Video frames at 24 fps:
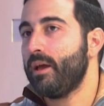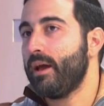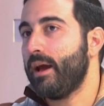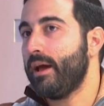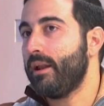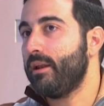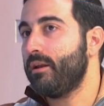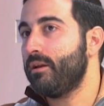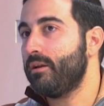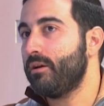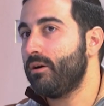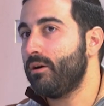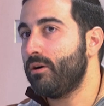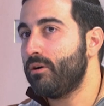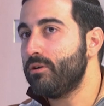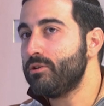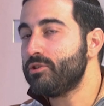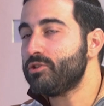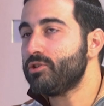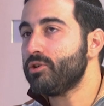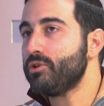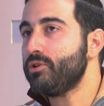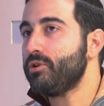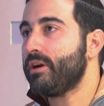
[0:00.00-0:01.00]
And
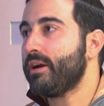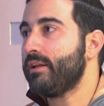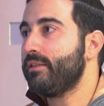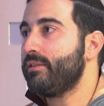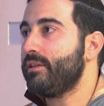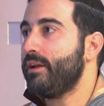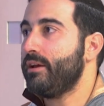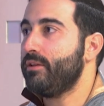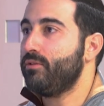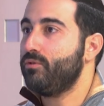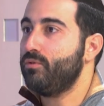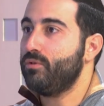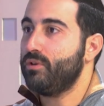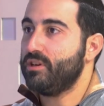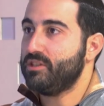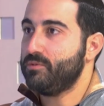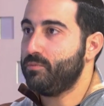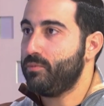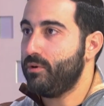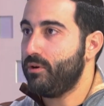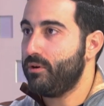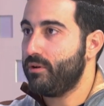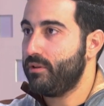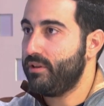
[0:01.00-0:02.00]
also you can try to
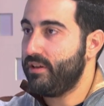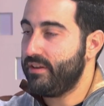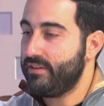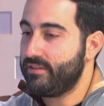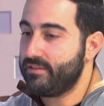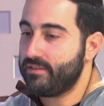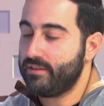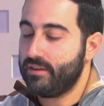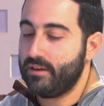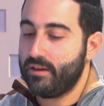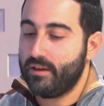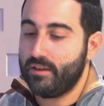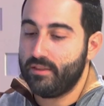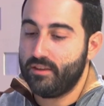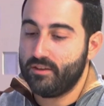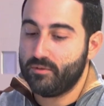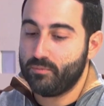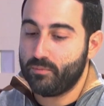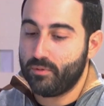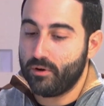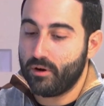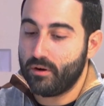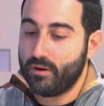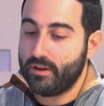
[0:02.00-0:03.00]
explore these
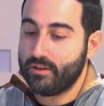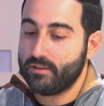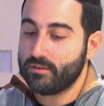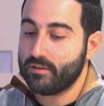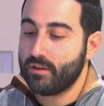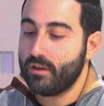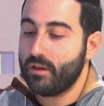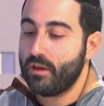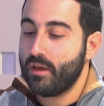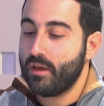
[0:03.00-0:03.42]
problems